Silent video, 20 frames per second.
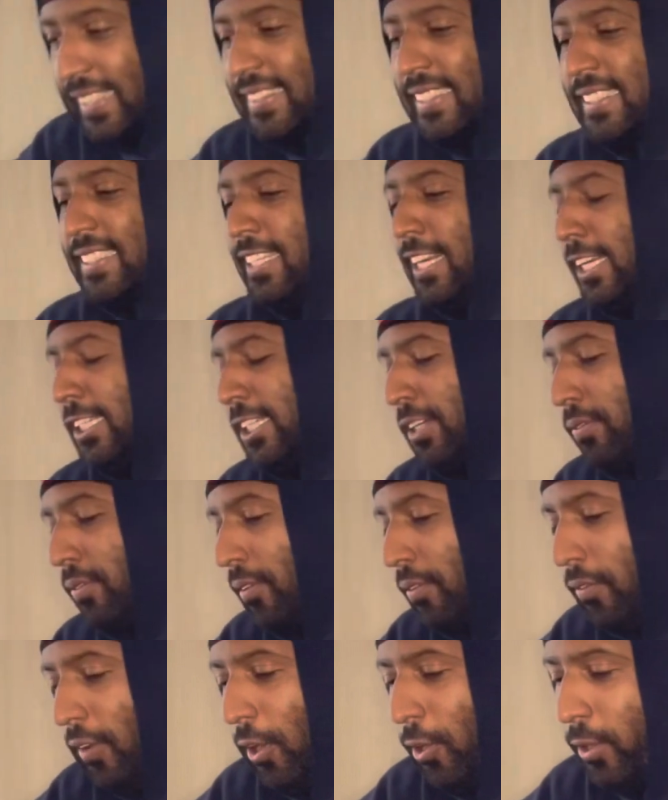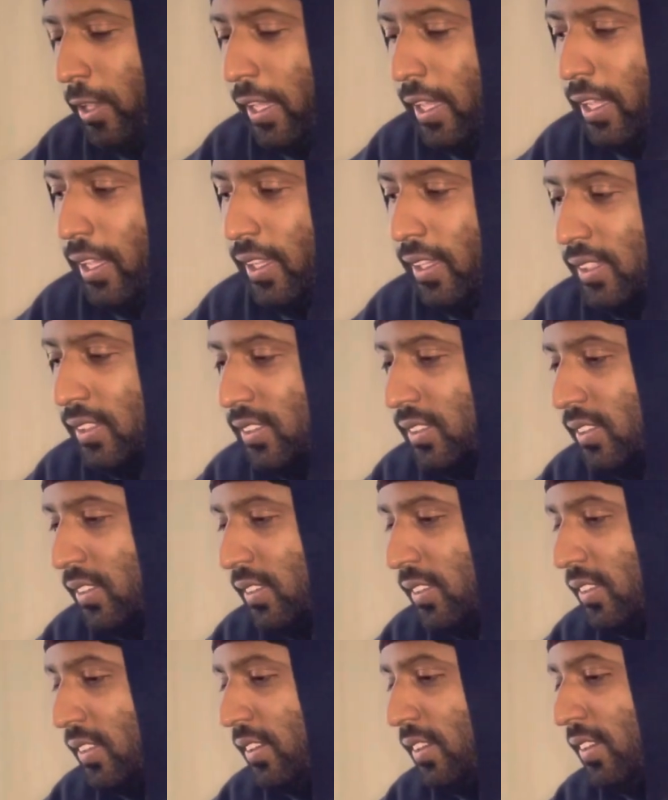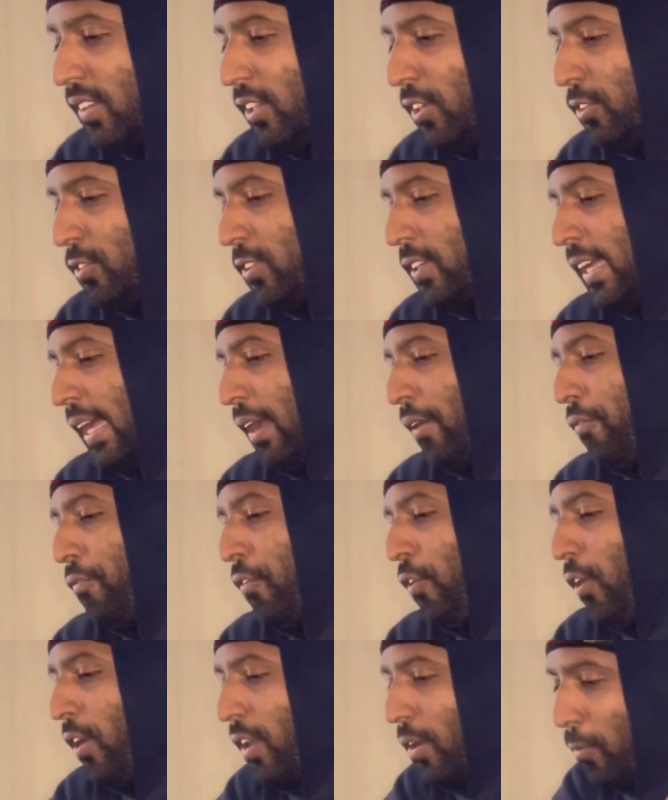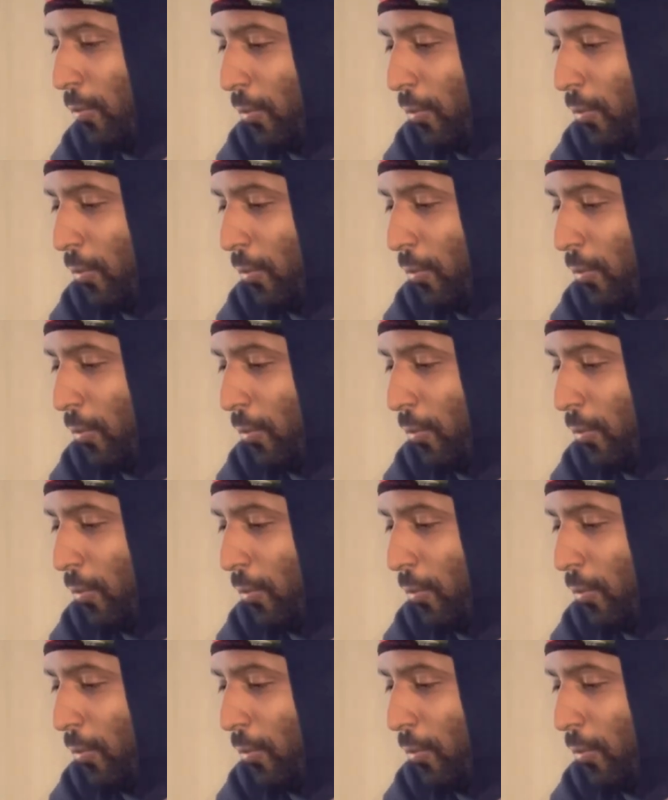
is snitching for four years. You got 41.